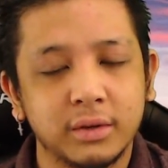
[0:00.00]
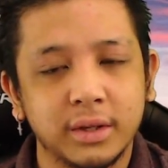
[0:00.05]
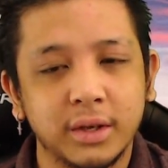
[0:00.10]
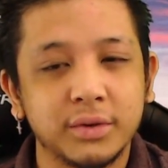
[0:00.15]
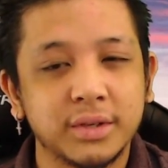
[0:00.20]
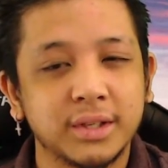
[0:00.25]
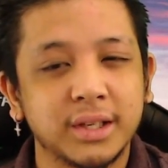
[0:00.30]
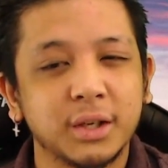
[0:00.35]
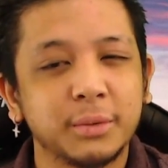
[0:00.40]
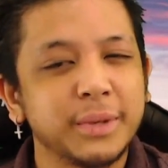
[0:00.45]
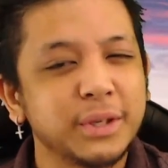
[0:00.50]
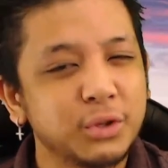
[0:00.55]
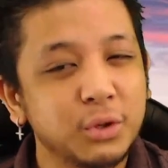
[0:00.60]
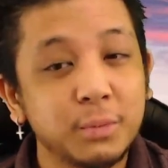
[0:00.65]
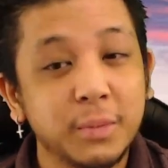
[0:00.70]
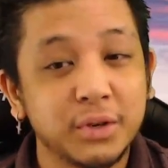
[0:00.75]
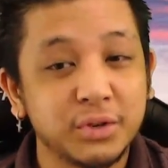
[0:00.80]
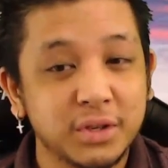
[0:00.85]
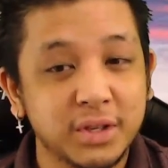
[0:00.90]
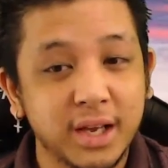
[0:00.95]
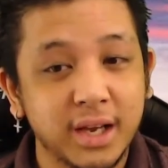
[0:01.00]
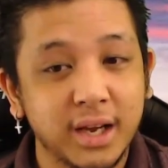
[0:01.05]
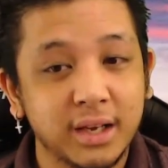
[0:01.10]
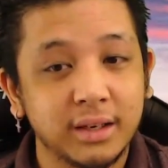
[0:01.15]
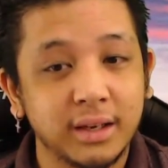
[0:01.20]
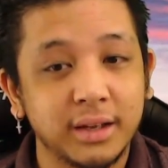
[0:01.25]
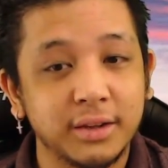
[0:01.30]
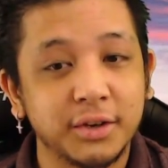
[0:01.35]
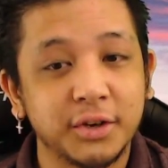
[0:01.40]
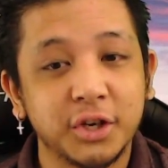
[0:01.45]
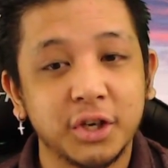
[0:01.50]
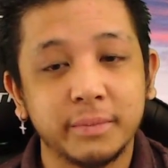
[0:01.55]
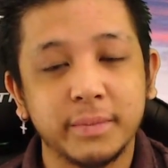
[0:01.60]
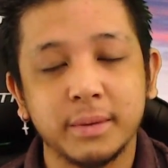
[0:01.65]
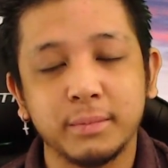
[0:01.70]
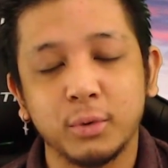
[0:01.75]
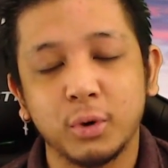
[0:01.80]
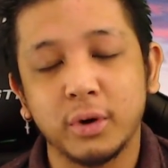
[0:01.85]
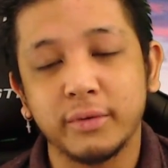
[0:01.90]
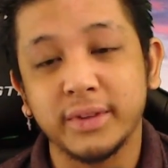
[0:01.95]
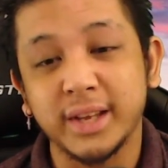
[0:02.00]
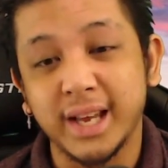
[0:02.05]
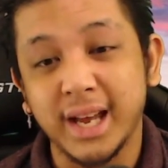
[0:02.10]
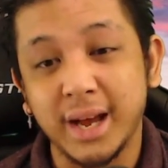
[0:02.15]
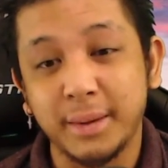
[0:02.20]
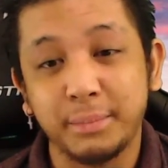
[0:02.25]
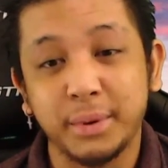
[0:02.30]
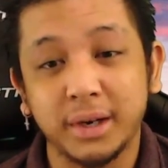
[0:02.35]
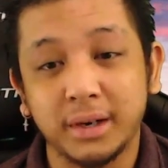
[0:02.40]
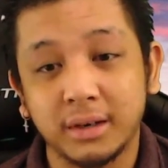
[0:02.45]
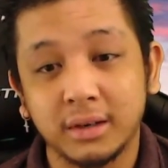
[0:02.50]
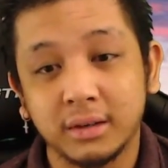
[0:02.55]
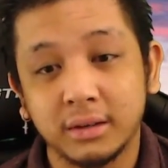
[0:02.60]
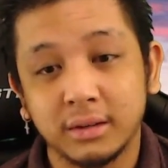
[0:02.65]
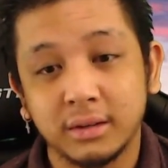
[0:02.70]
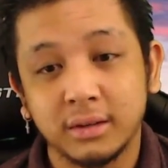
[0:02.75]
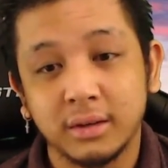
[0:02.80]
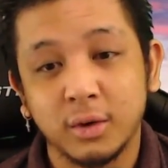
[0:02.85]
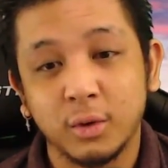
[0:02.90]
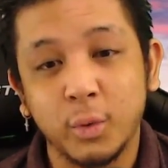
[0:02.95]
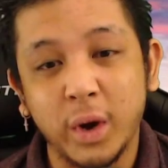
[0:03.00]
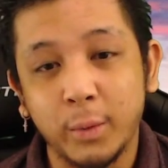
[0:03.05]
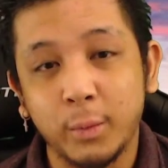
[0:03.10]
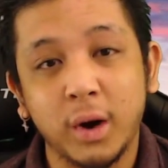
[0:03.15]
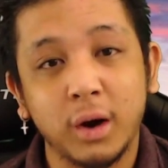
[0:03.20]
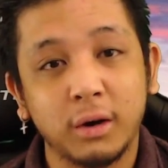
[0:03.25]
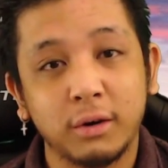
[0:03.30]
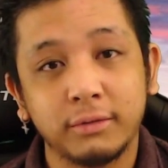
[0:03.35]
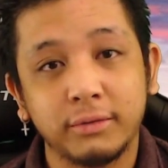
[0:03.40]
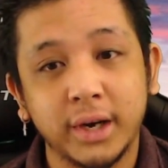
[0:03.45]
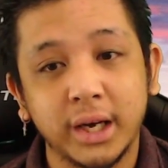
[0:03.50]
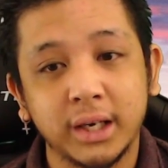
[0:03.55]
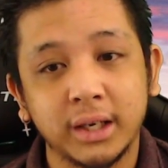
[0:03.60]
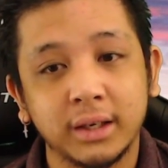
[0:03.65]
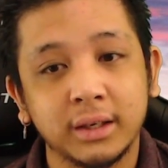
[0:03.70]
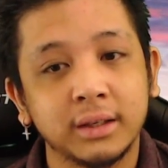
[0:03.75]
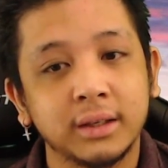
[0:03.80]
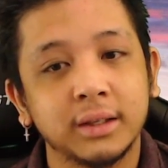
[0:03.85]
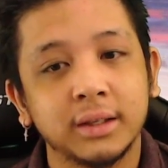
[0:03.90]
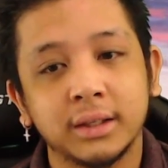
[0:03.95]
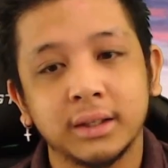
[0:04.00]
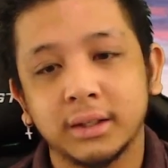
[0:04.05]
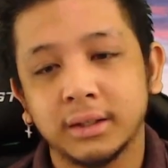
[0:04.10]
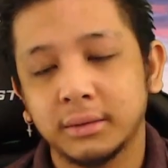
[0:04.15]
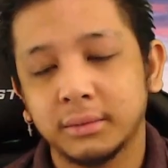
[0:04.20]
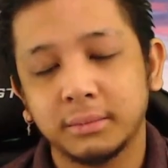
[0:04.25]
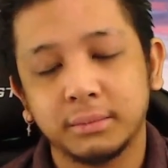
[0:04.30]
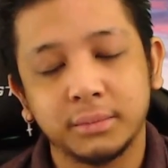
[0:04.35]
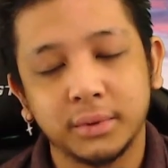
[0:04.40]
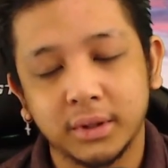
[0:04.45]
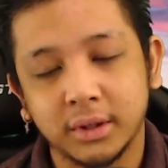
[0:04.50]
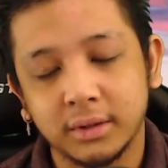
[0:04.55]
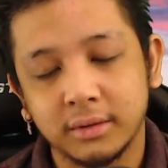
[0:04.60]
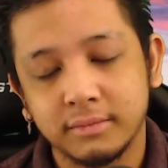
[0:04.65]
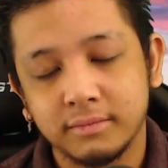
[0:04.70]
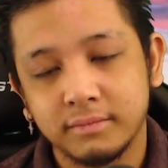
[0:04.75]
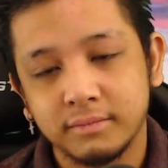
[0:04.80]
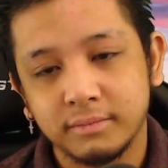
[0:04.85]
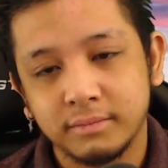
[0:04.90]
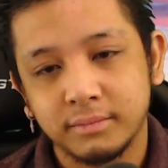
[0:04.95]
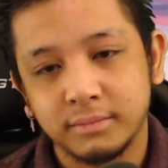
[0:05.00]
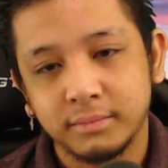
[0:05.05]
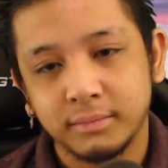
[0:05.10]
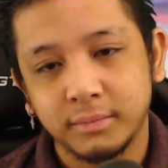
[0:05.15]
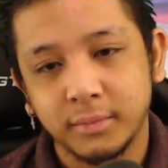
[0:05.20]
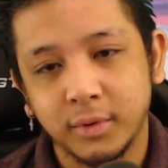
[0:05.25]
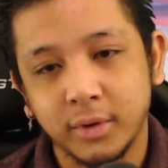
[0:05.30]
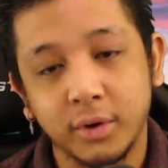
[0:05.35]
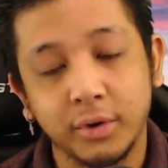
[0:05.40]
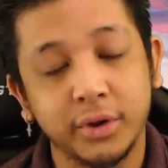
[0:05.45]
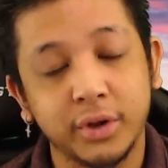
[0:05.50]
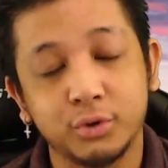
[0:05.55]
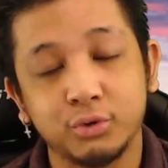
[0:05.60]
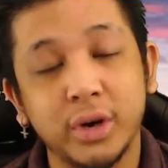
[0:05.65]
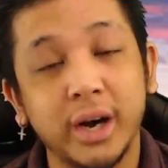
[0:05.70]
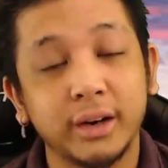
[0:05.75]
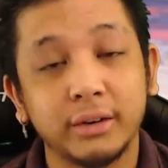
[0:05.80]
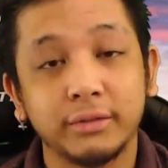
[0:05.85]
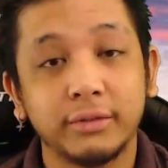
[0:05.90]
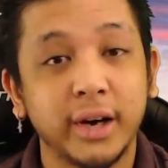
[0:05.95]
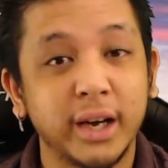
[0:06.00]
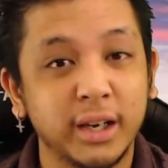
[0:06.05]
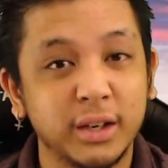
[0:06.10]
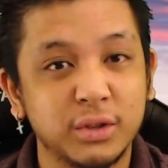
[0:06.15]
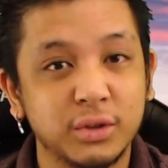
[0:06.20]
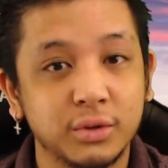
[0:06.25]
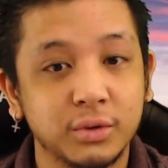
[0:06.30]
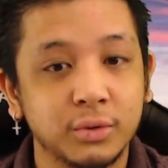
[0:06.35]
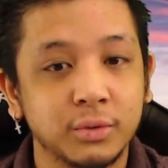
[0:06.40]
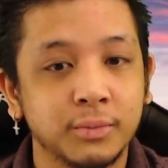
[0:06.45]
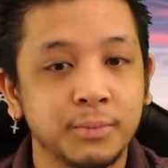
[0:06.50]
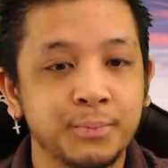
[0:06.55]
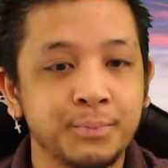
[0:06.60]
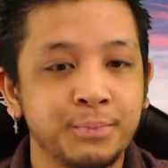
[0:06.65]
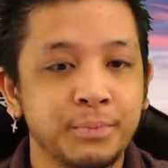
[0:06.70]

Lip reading: There was a little bit too much of that, and there could have been more of the epic White Walker fighting, but, or the dragon fighting too.